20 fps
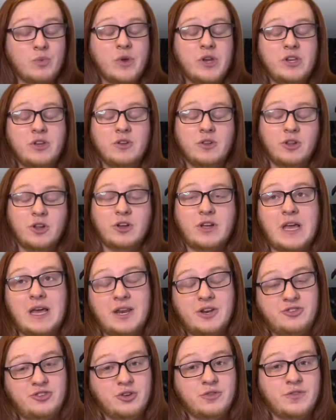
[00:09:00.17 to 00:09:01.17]
when you look at
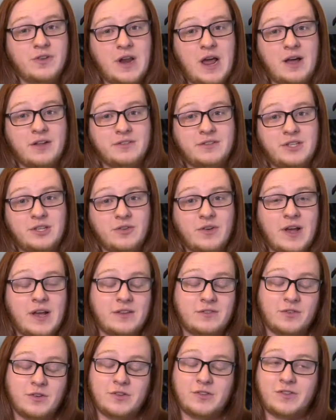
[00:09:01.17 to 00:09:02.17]
a juvenile
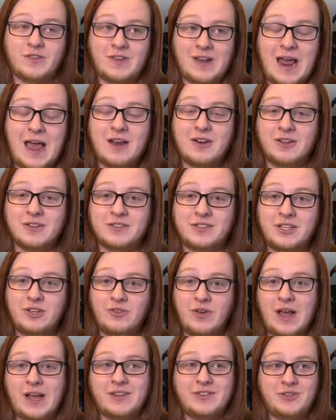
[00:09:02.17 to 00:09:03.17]
T-Rex versus an adult
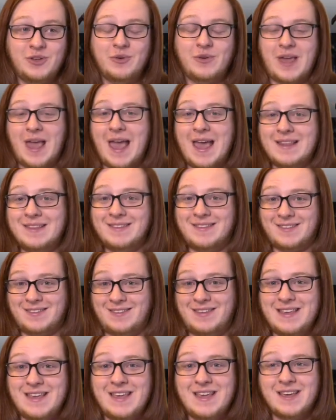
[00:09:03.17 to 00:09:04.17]
T-Rex, you can
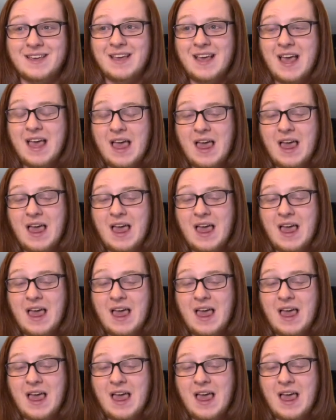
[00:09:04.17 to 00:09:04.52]
see